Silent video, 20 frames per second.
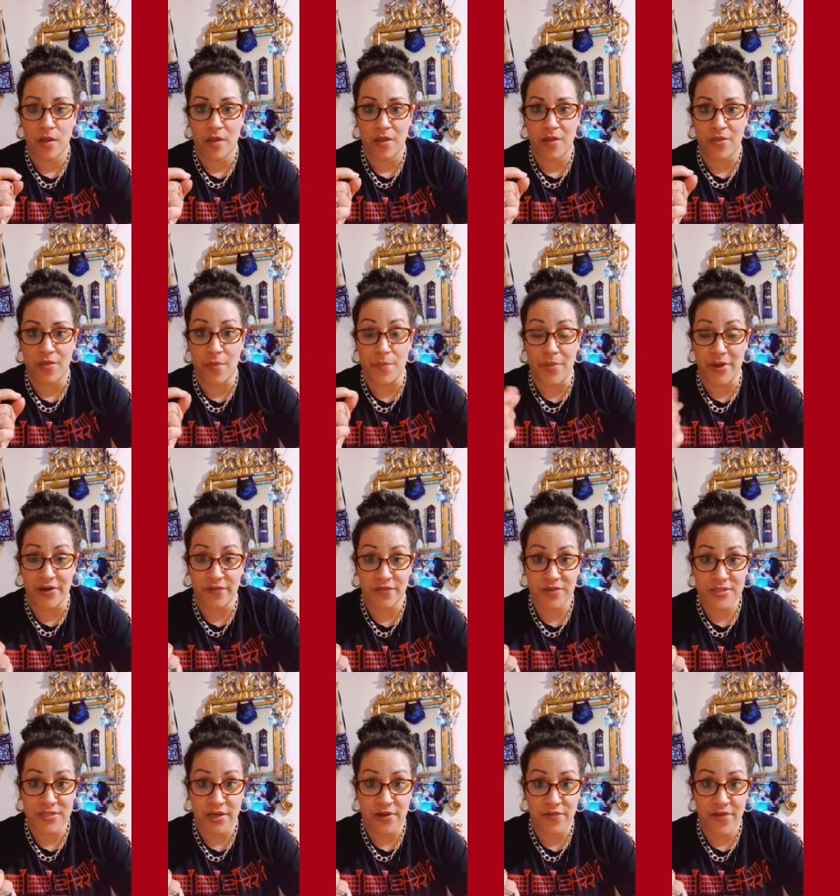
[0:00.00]
the
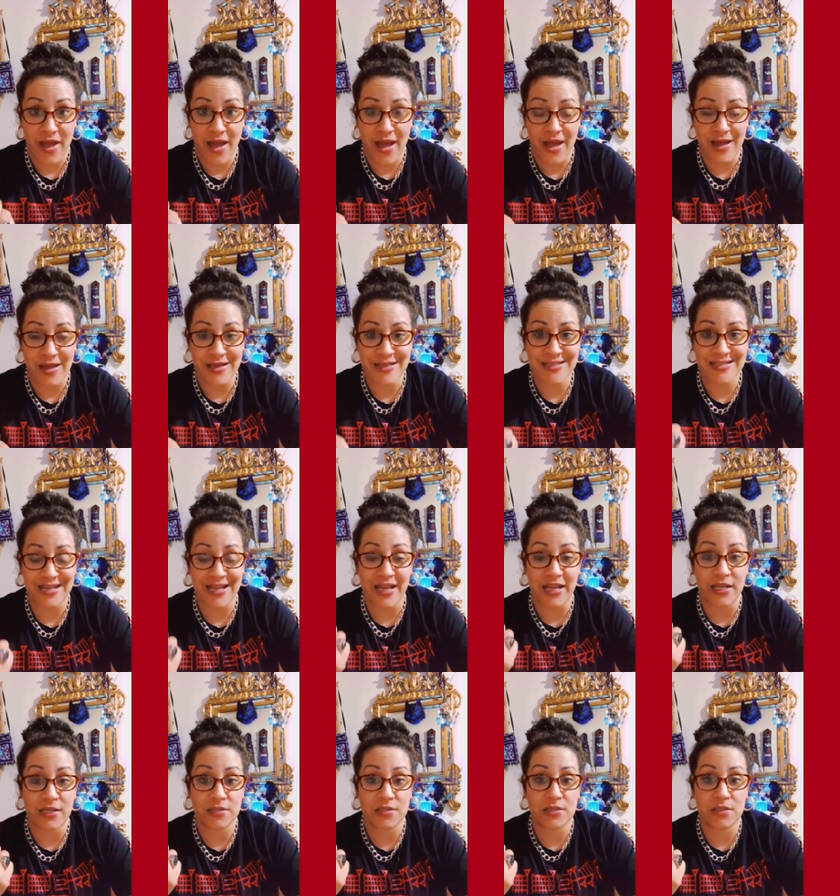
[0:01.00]
benefits that I've had,
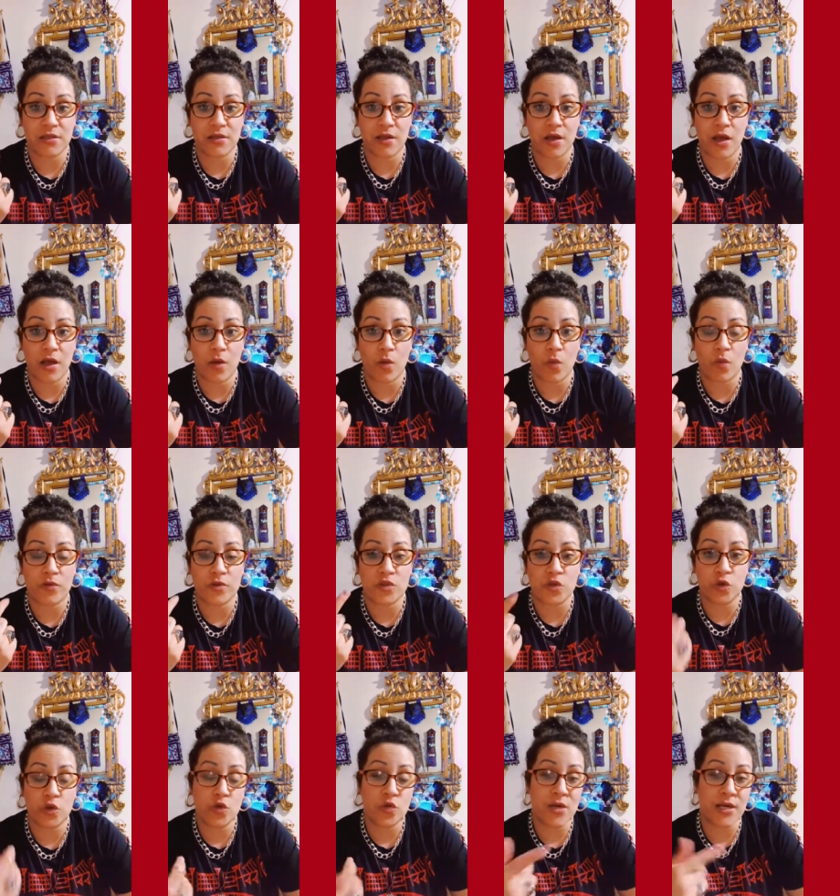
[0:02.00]
and uh, so
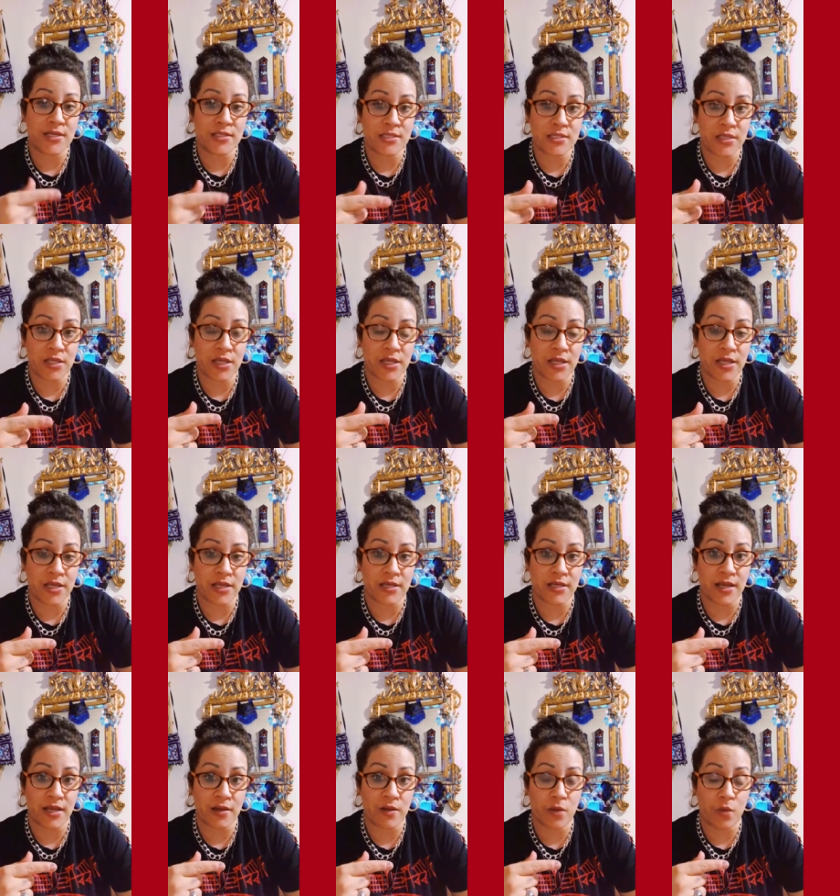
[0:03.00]
you guys
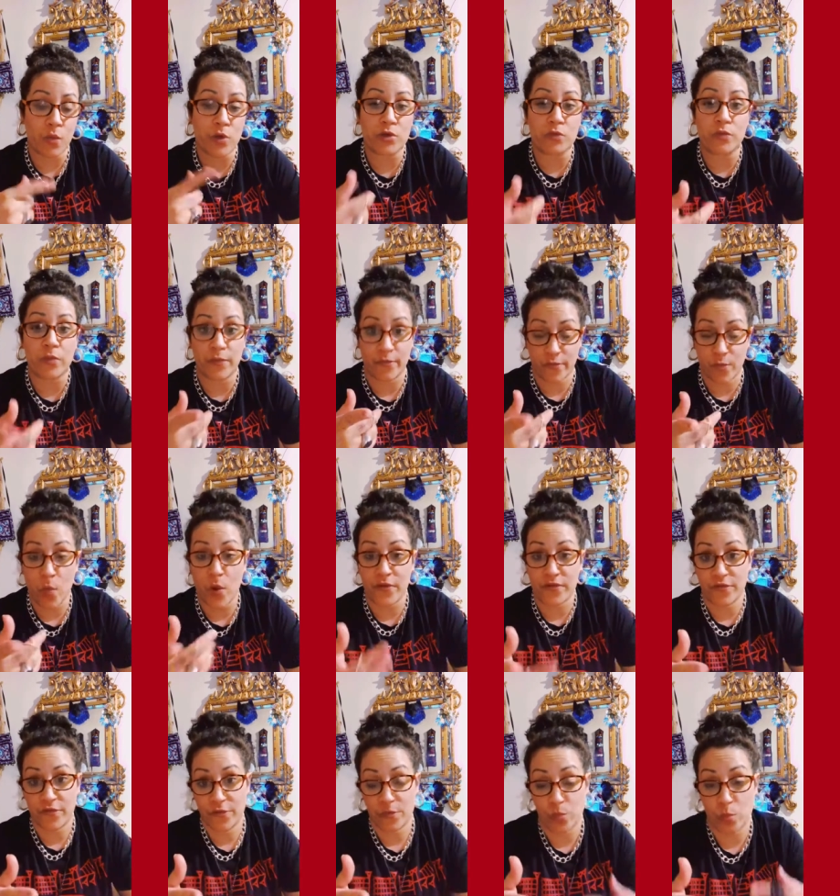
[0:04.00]
can uh, what
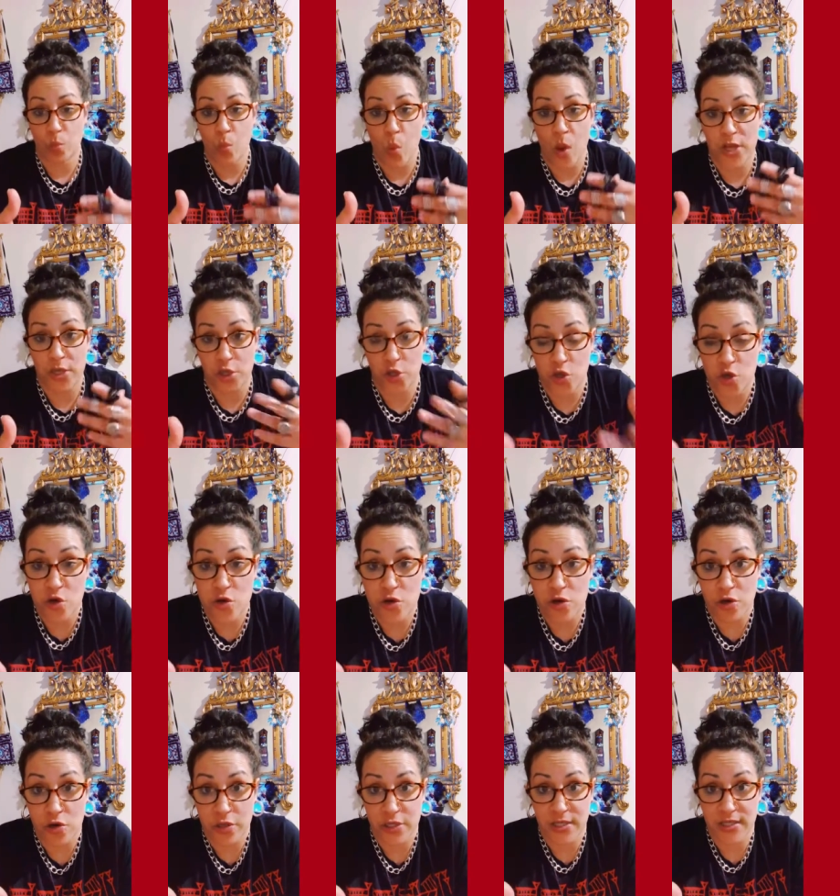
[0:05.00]
what what you're
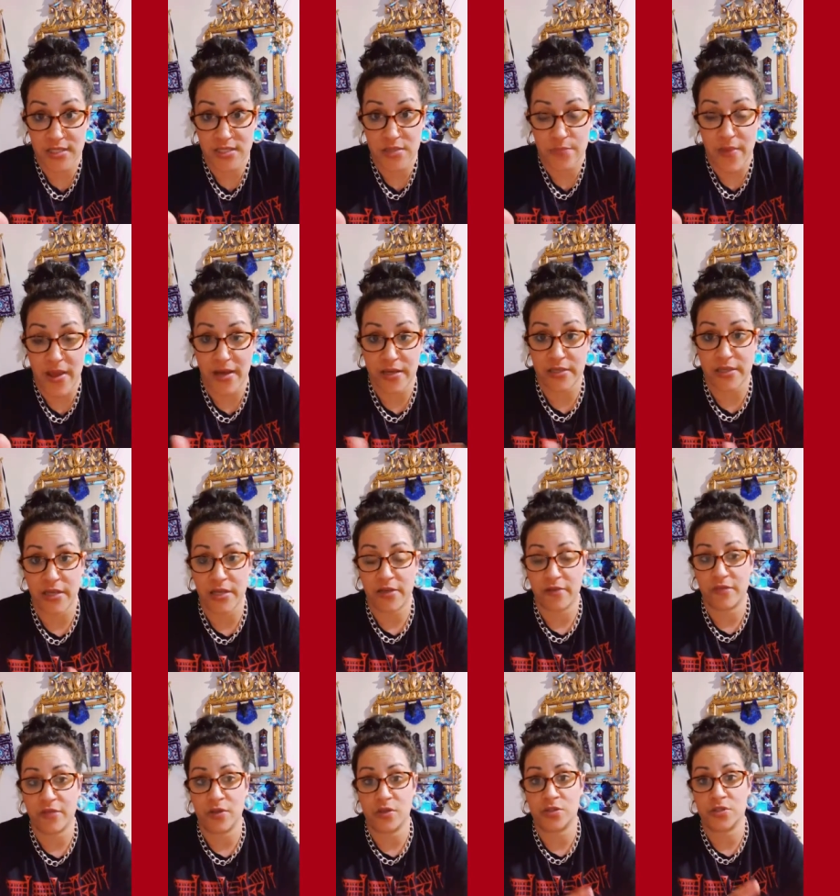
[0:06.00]
going to expect
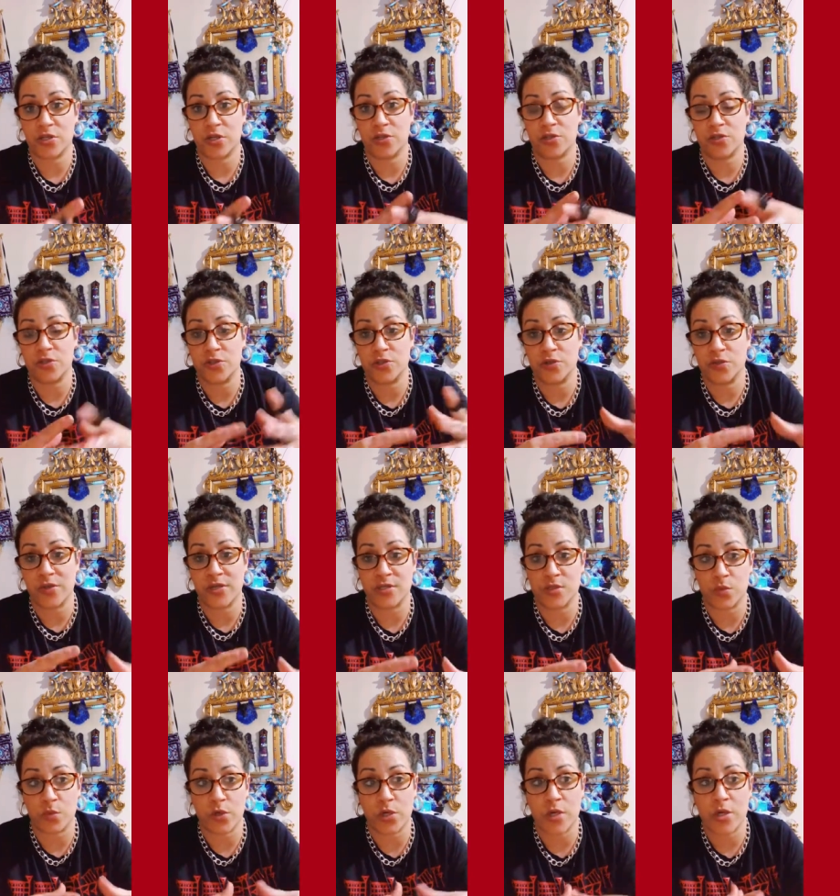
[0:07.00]
if you start to do
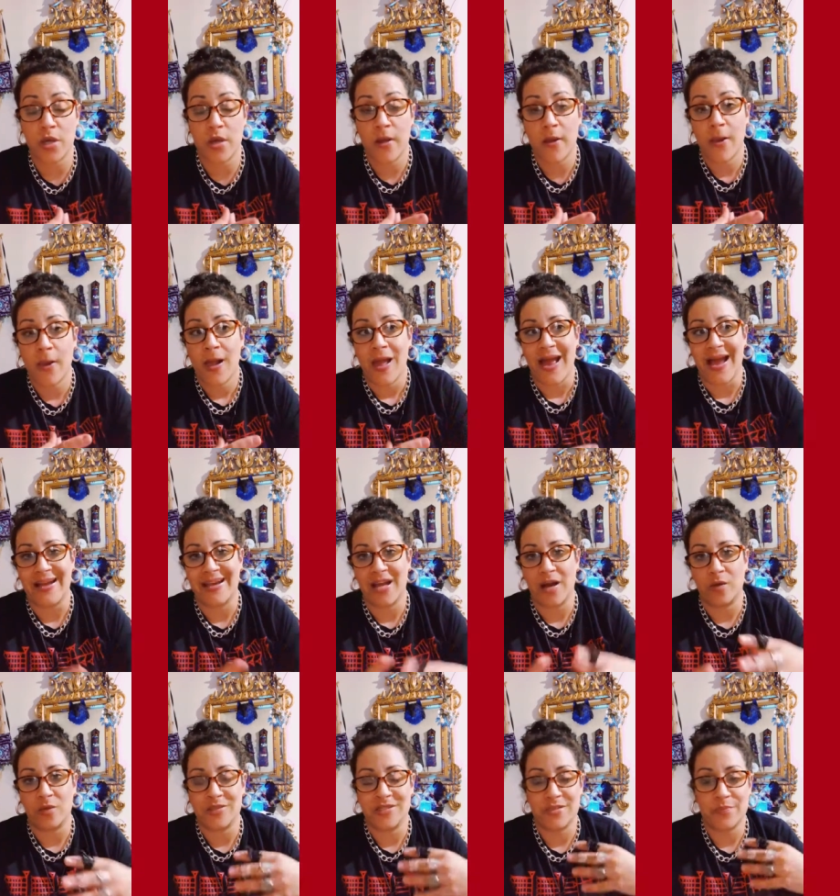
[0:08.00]
his work and
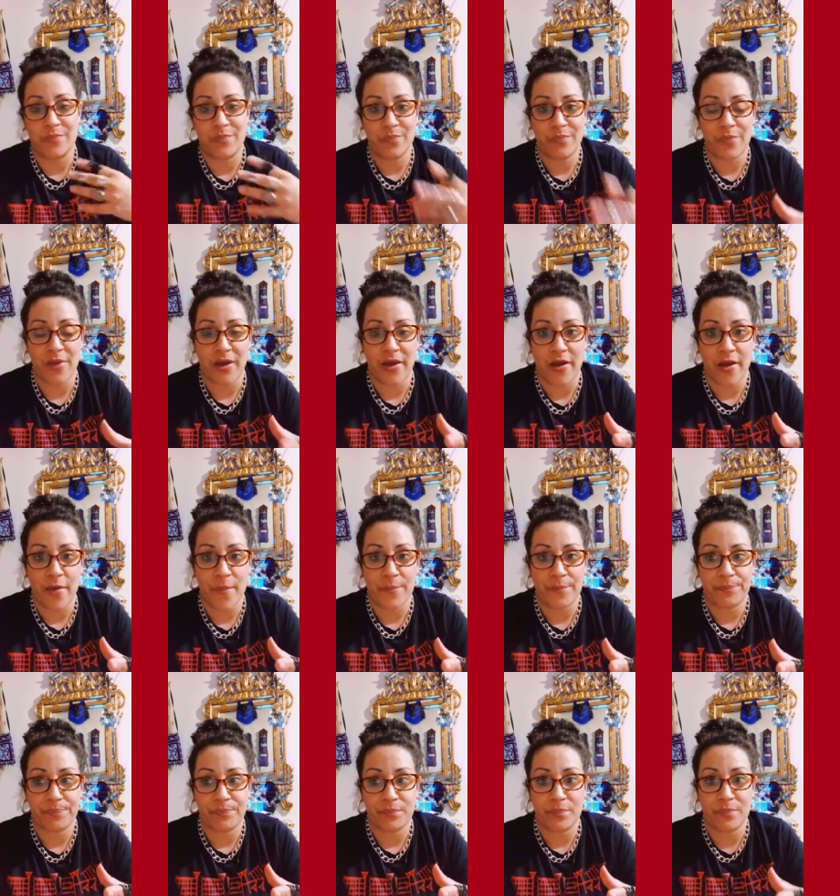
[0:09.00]
how it's
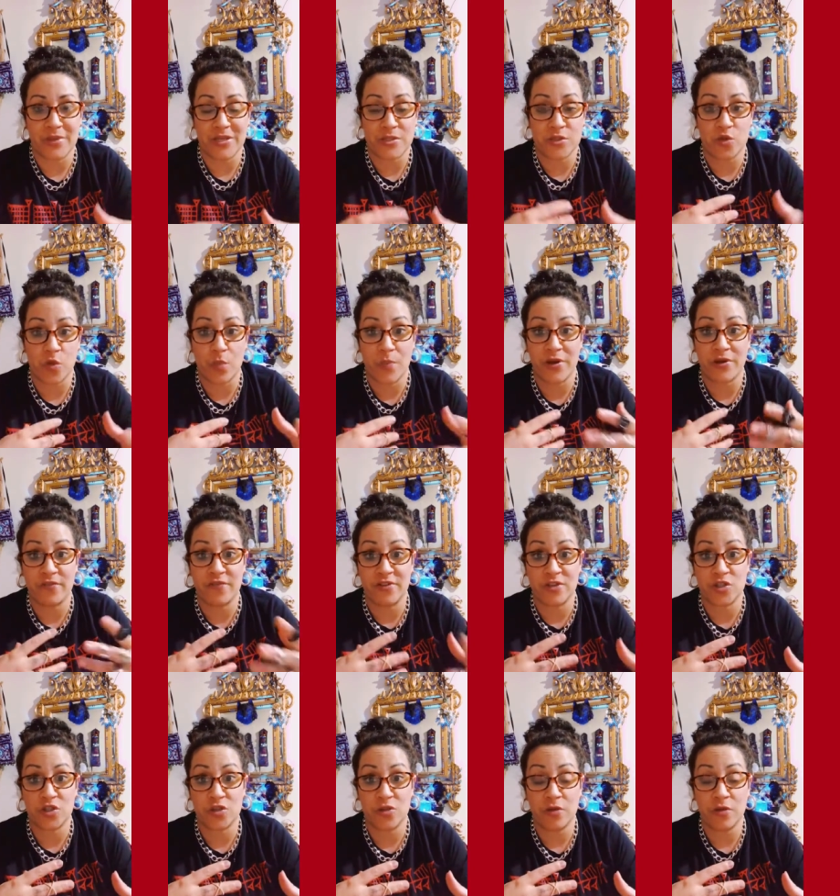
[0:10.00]
um, been so
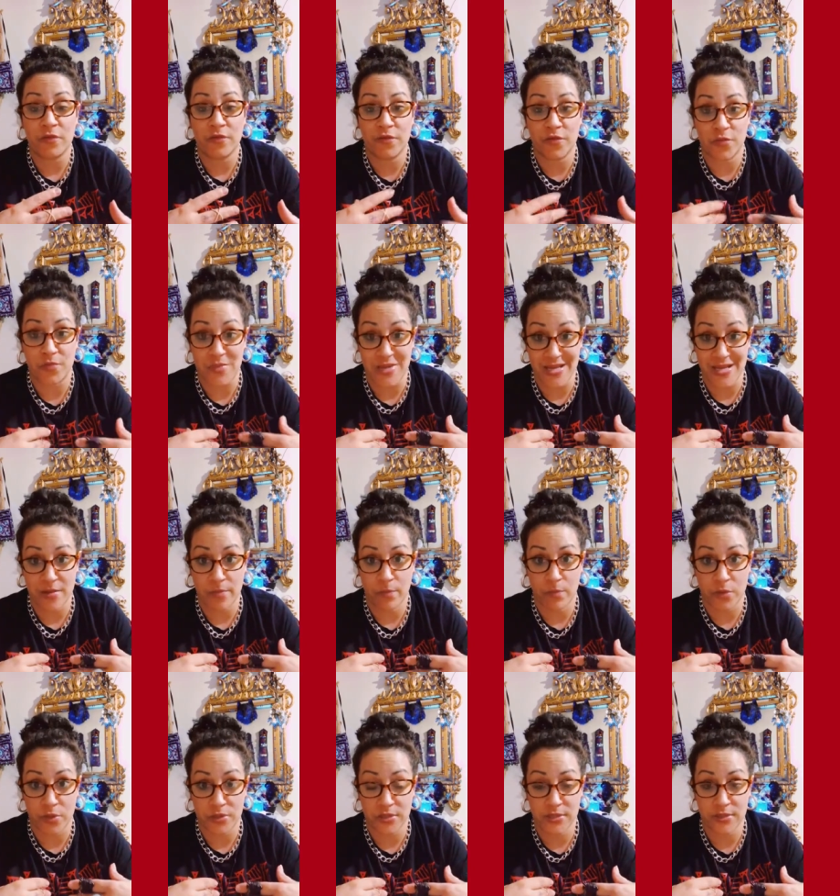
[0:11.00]
beneficial for me
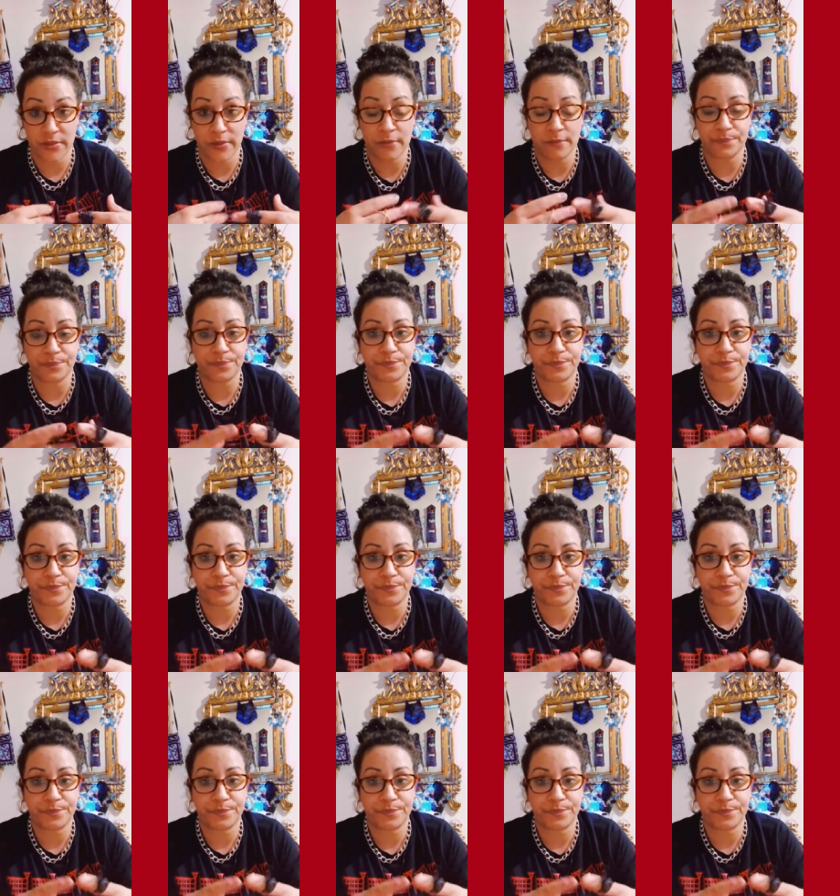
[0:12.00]
personally.